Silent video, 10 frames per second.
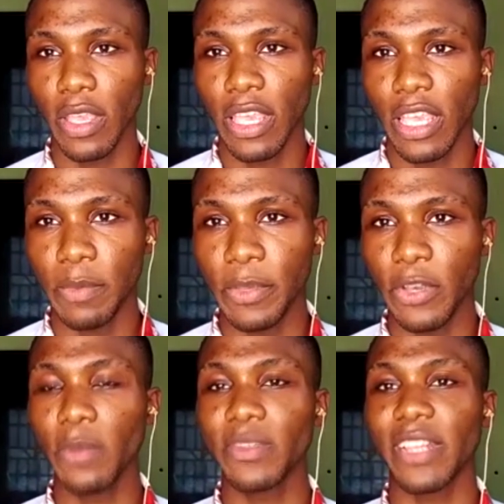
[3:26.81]
it
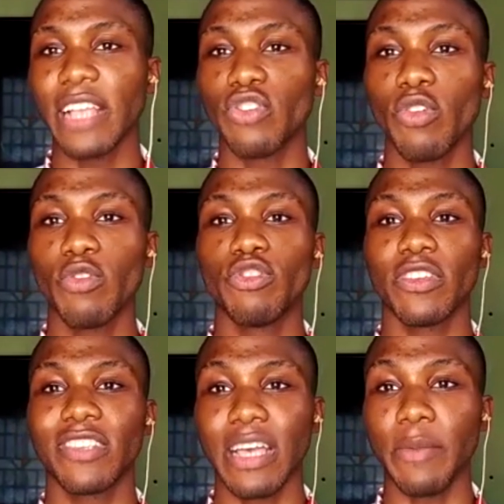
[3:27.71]
becomes like jungle
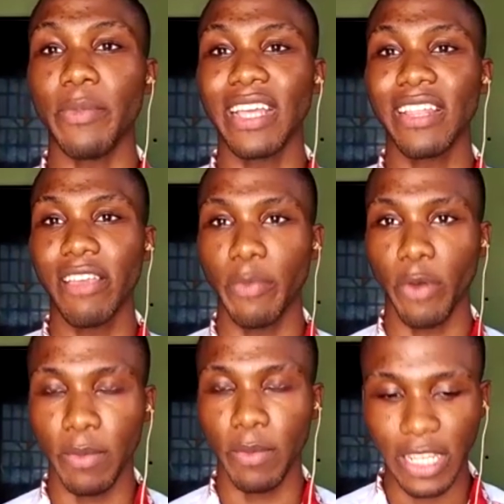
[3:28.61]
justice and banana
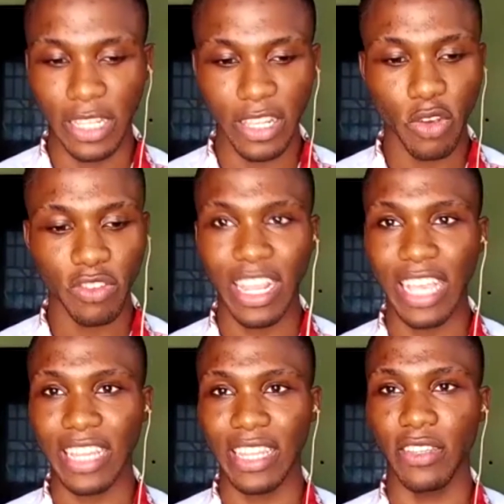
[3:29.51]
republic in a country like
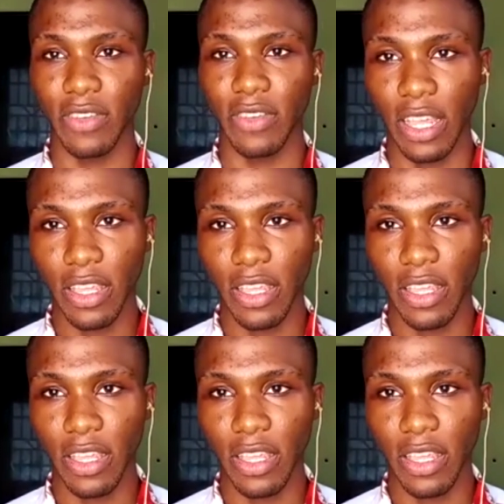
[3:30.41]
Nigeria.